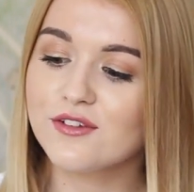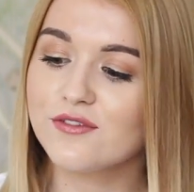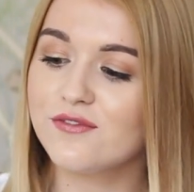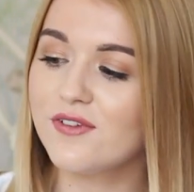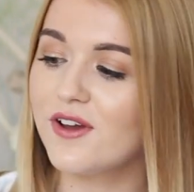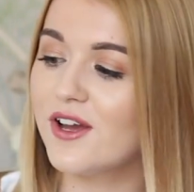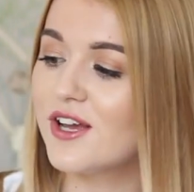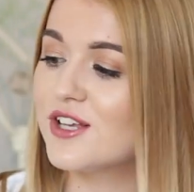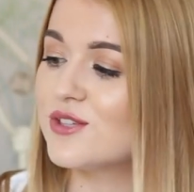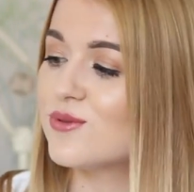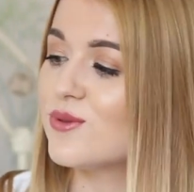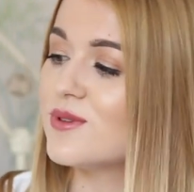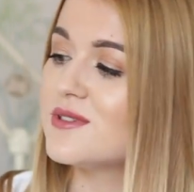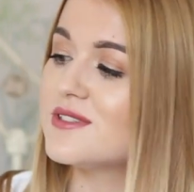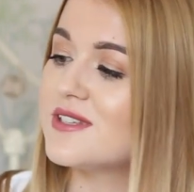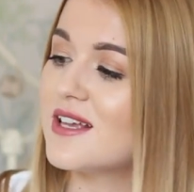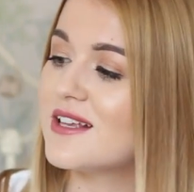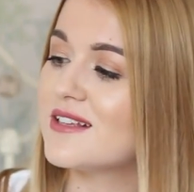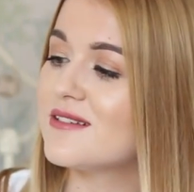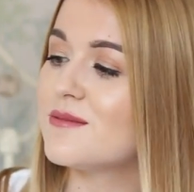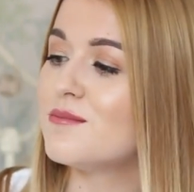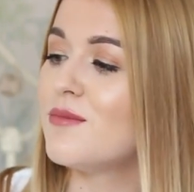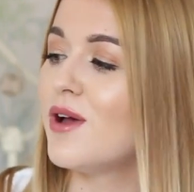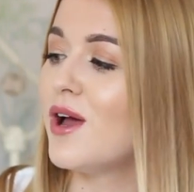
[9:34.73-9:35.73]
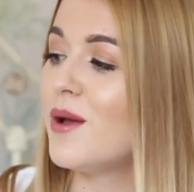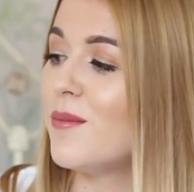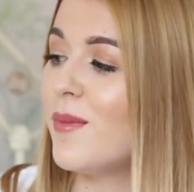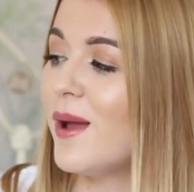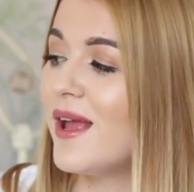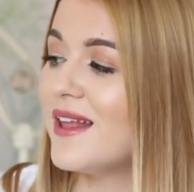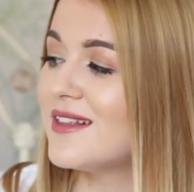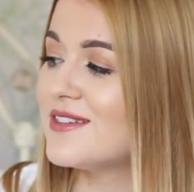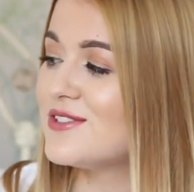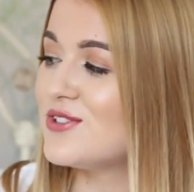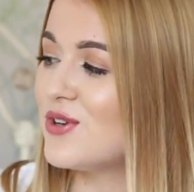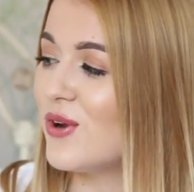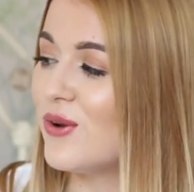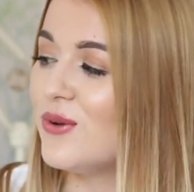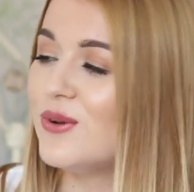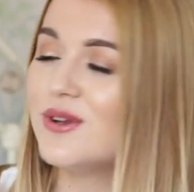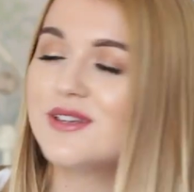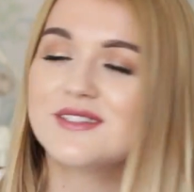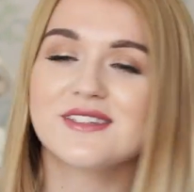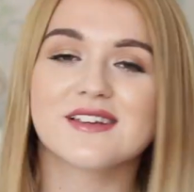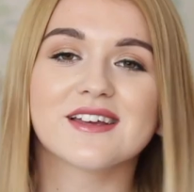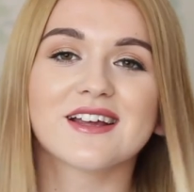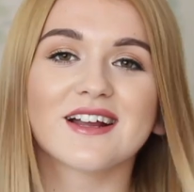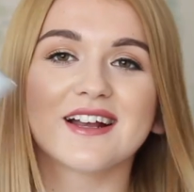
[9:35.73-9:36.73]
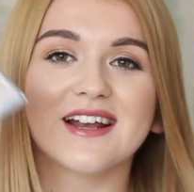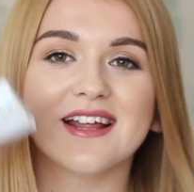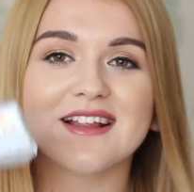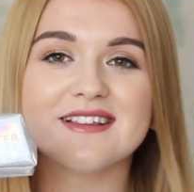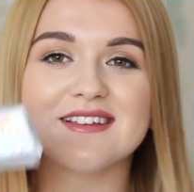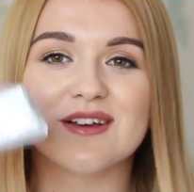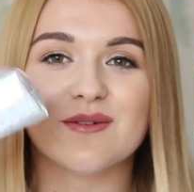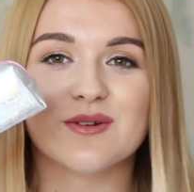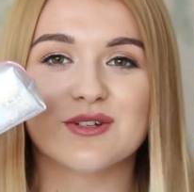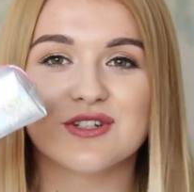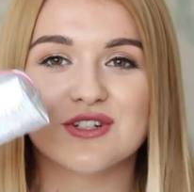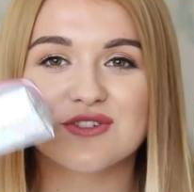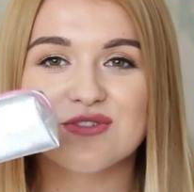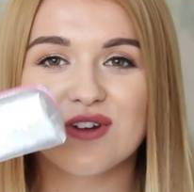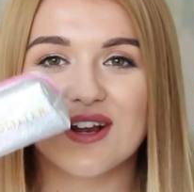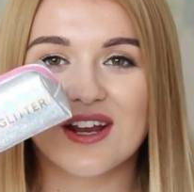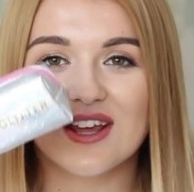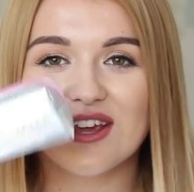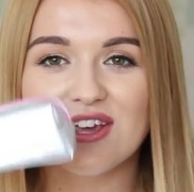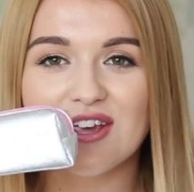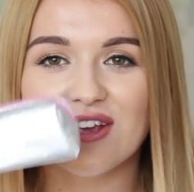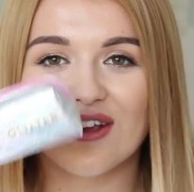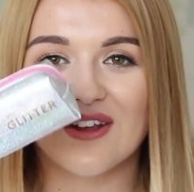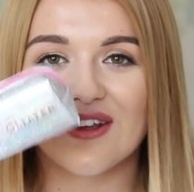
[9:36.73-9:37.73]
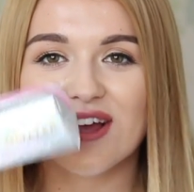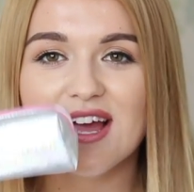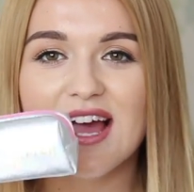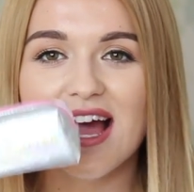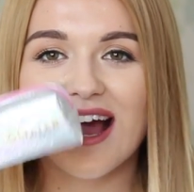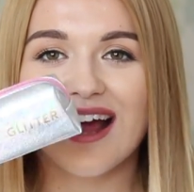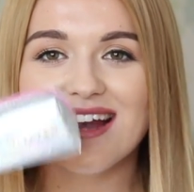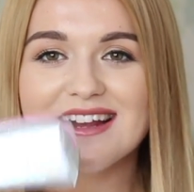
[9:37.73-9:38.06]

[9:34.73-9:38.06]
The first one says Mermaids, Donuts and Glitter, which is really cute.